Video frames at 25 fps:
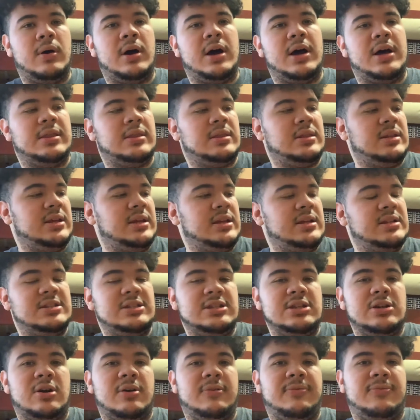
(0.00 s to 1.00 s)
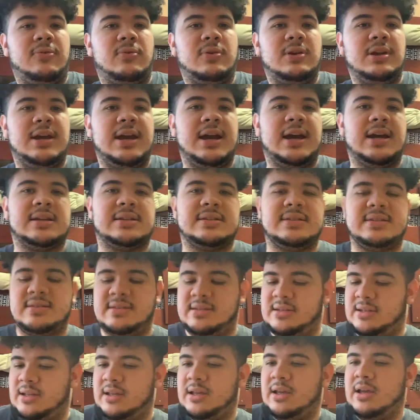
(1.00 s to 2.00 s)
on the DR40
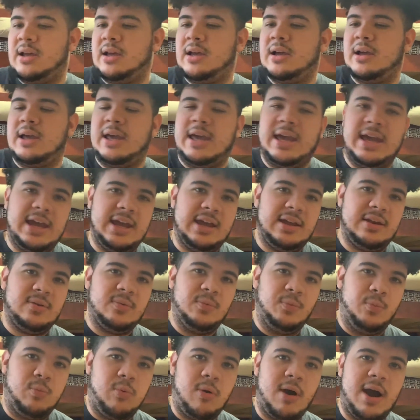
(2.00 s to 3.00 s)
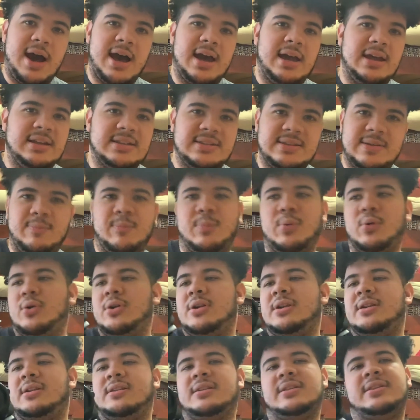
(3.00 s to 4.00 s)
X and why it's
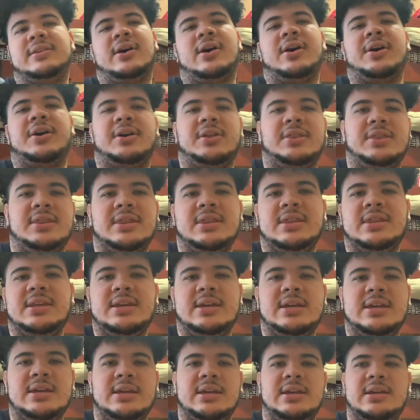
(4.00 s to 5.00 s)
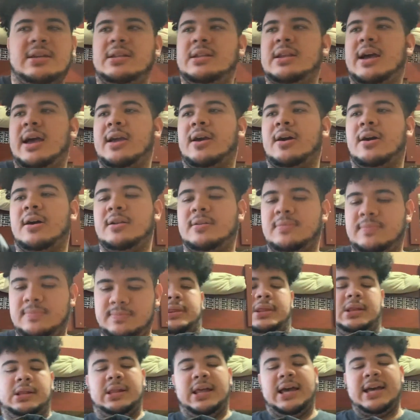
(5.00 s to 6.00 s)
important on the Nikon.
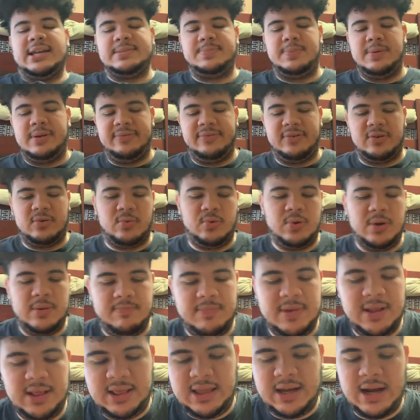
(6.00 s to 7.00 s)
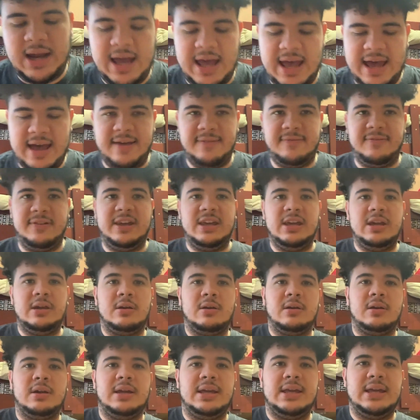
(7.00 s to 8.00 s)
The last bit of equipment that I have
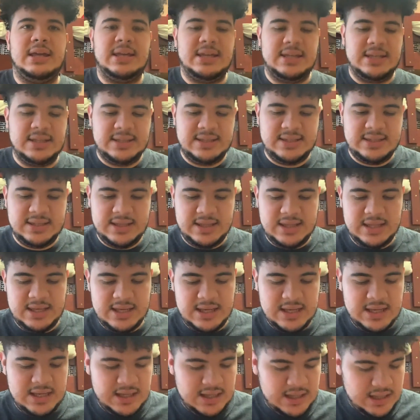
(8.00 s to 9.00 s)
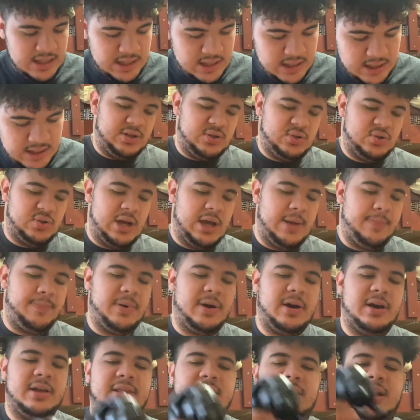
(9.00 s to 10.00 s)
here is the
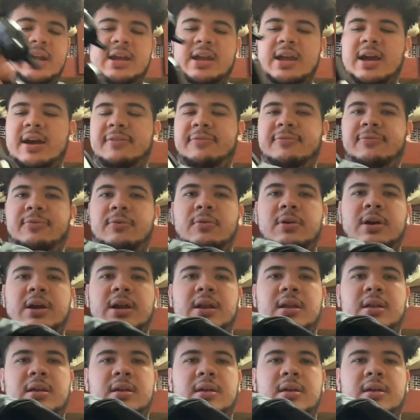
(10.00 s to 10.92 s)
tripod that I got for it.